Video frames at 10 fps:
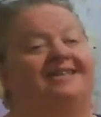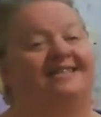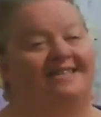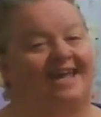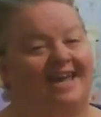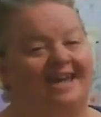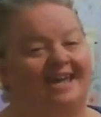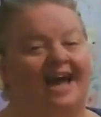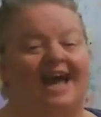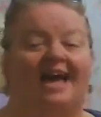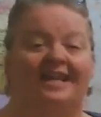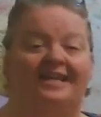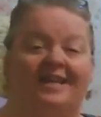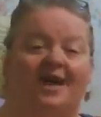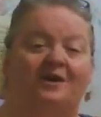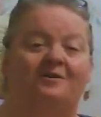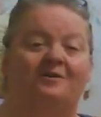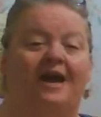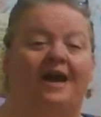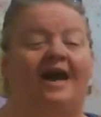Sing
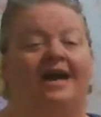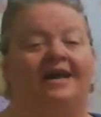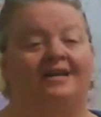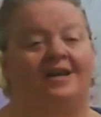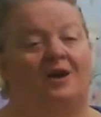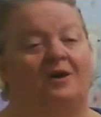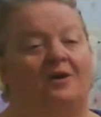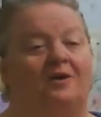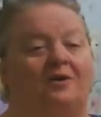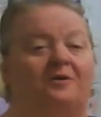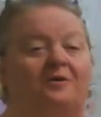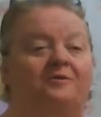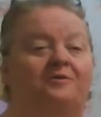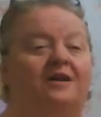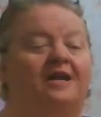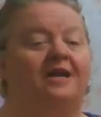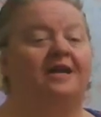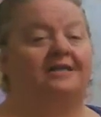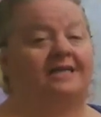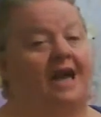hello, hello.
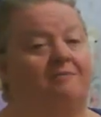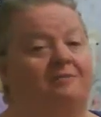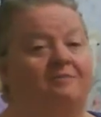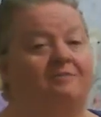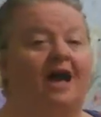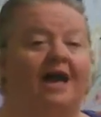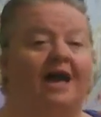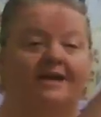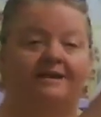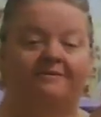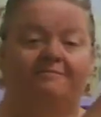Tap them high.